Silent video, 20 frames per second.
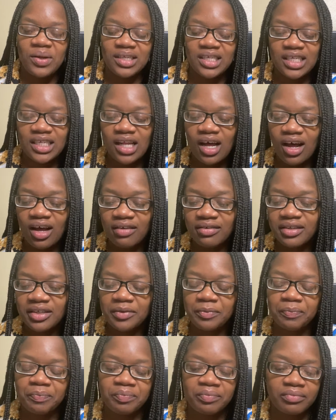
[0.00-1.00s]
the soft.
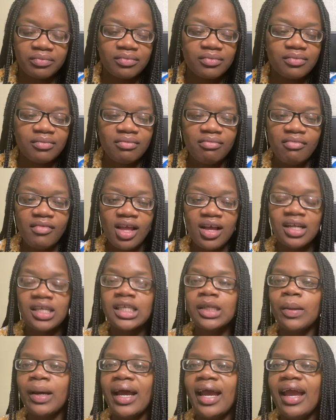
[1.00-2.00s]
And
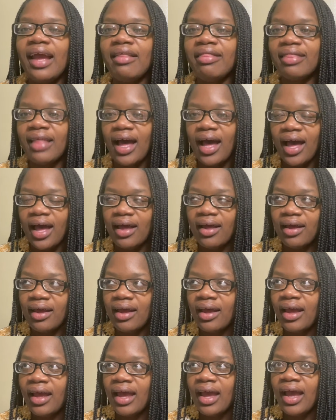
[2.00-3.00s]
so I ate
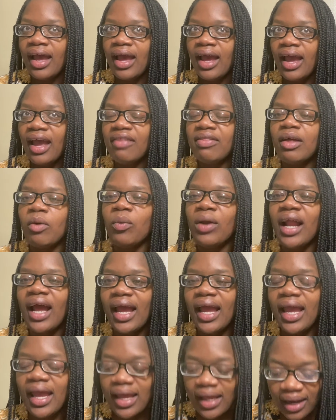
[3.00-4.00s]
that. And then when
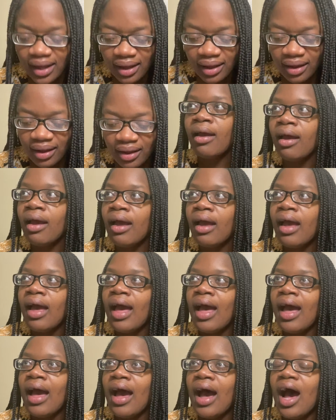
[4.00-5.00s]
I ate it,
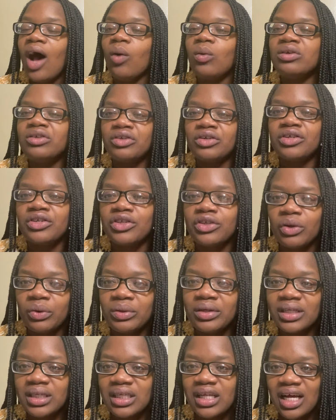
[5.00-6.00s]
I was just so
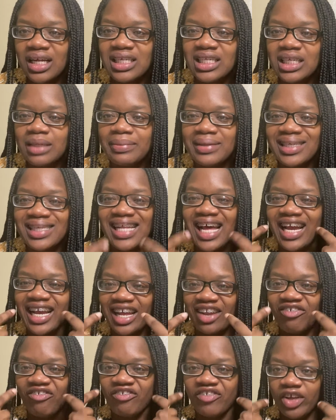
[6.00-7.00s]
disgusted because I
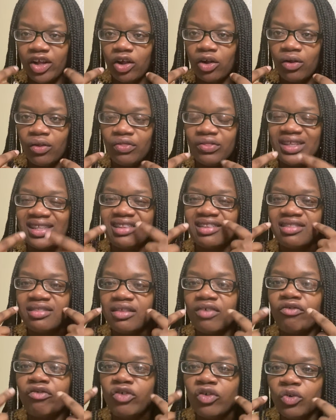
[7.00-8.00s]
can feel the,
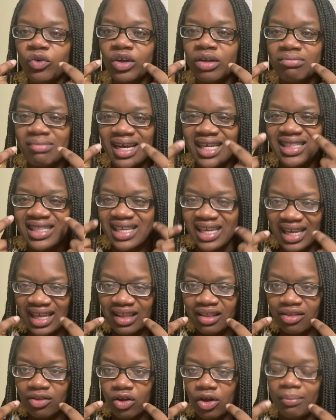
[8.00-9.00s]
the food in my
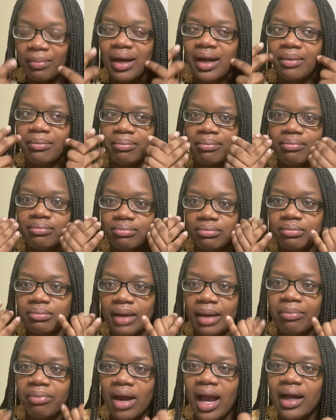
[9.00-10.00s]
teeth, on my,
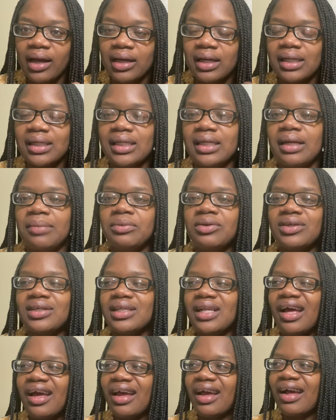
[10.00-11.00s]
my brackets. And I'm just
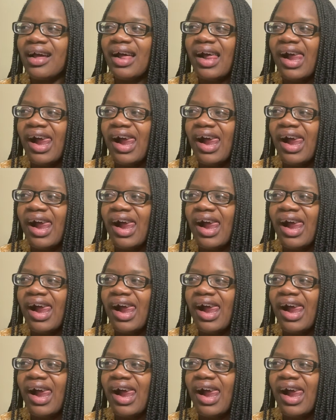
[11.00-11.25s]
like,